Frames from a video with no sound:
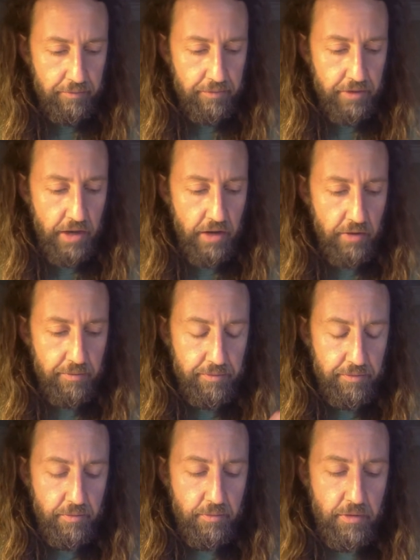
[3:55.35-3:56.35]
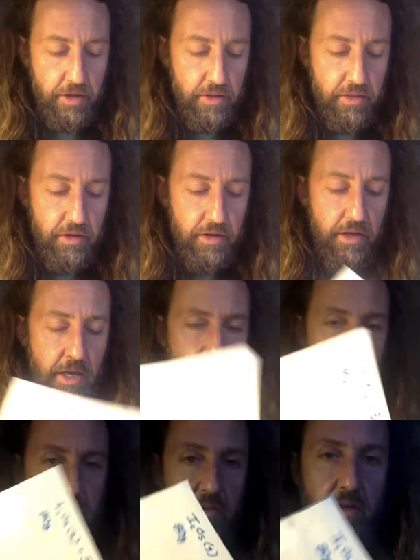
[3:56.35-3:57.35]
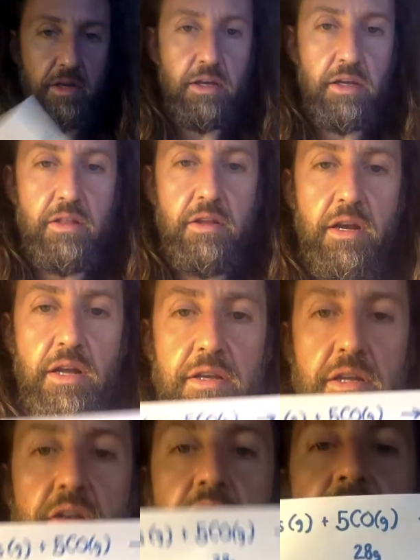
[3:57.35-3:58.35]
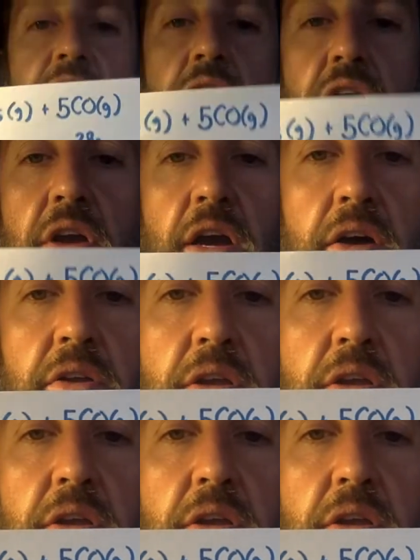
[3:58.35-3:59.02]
Now, the next thing that I need to figure out